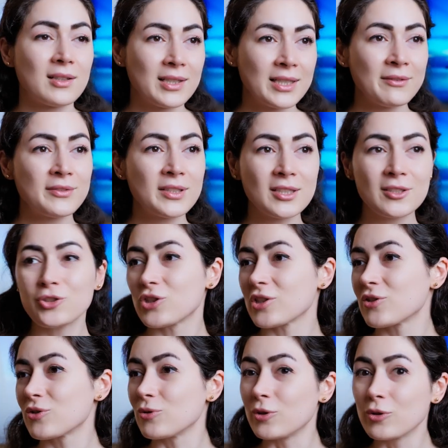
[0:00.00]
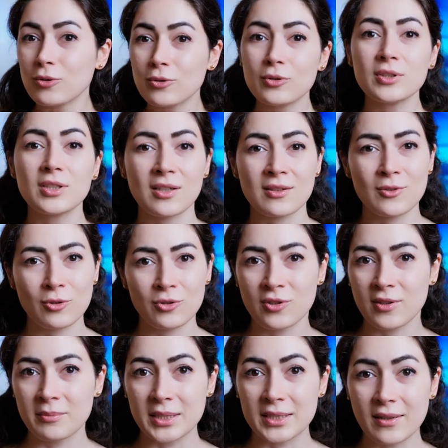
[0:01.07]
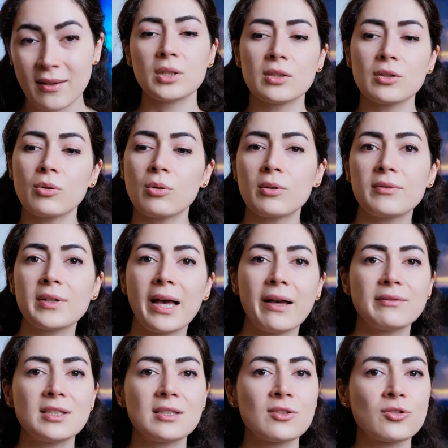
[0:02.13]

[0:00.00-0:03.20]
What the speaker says: lifting just to look good on social media. Or we have these